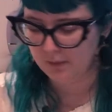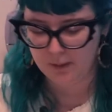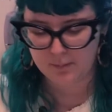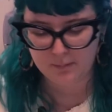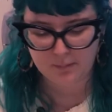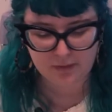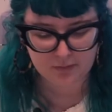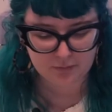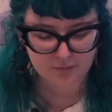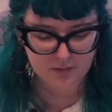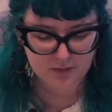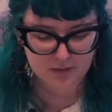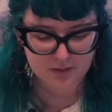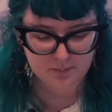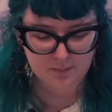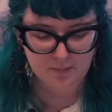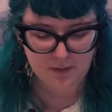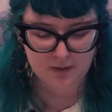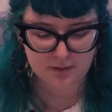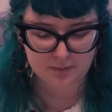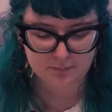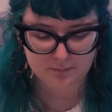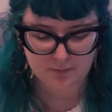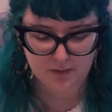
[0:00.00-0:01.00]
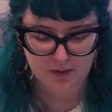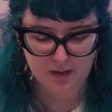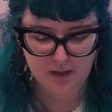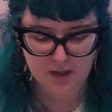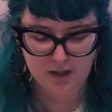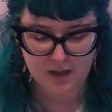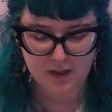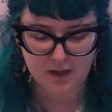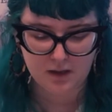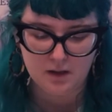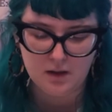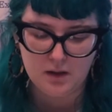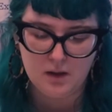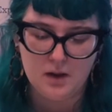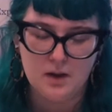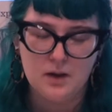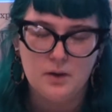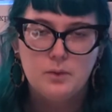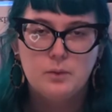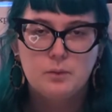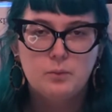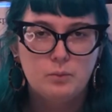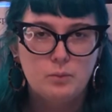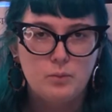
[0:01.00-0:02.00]
I'm actually gonna modify
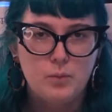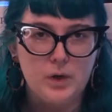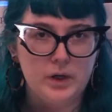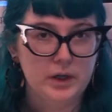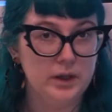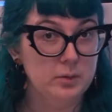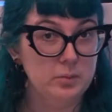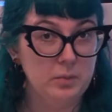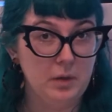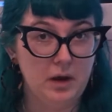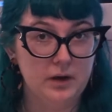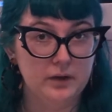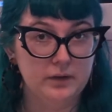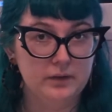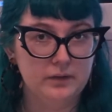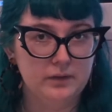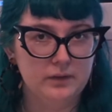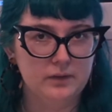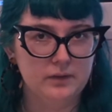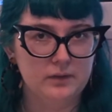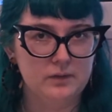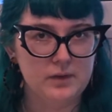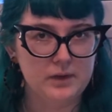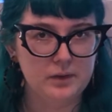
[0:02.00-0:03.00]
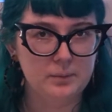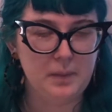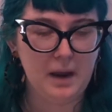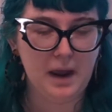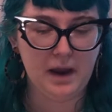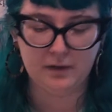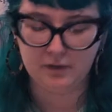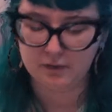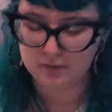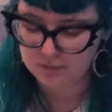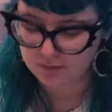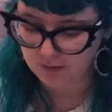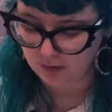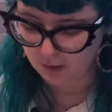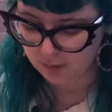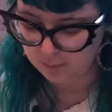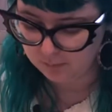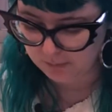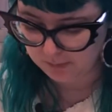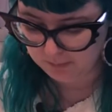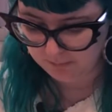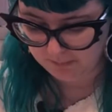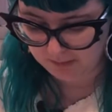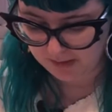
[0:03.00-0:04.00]
one of the bodices of this pattern to help
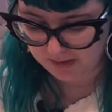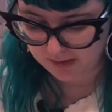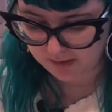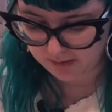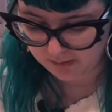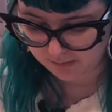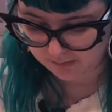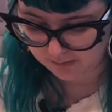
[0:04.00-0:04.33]
me make